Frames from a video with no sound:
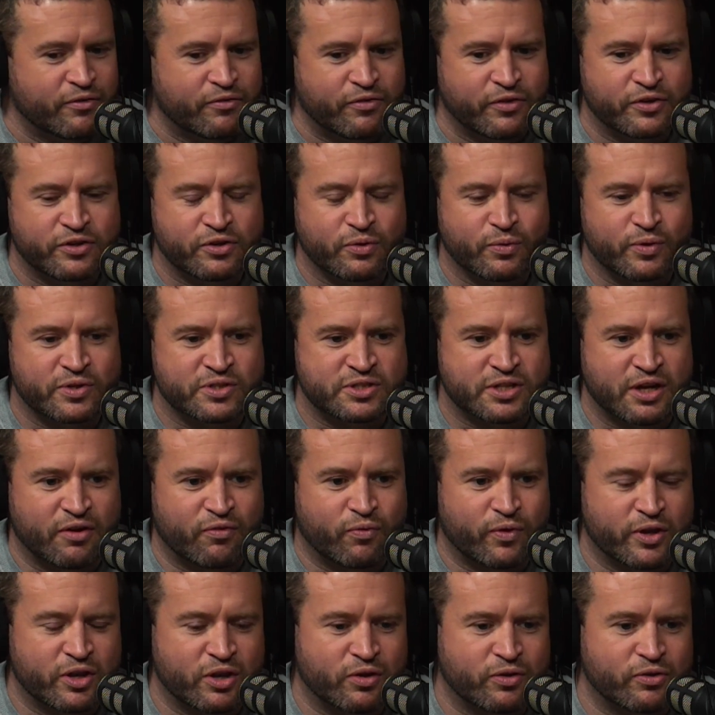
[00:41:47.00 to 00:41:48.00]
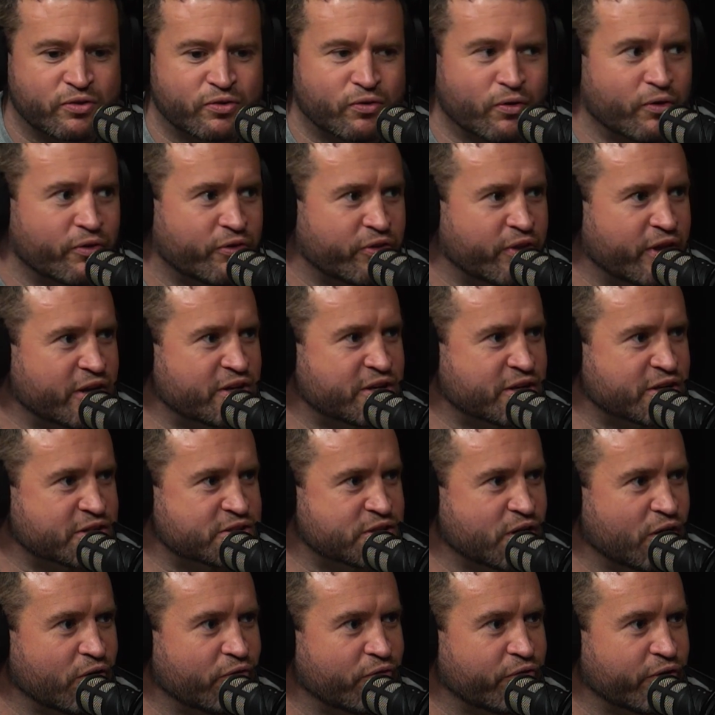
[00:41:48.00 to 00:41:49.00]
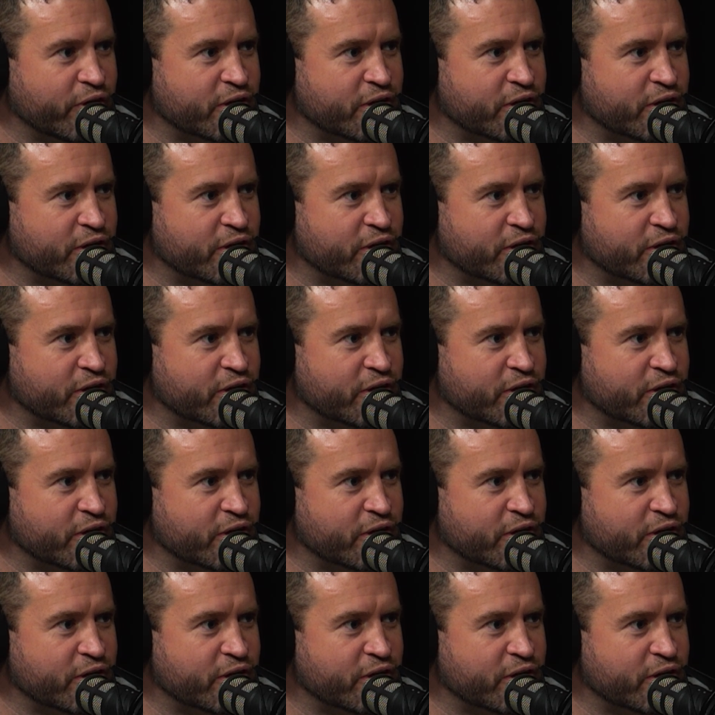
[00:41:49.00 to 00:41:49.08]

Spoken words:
doing stuff where you're your authentic self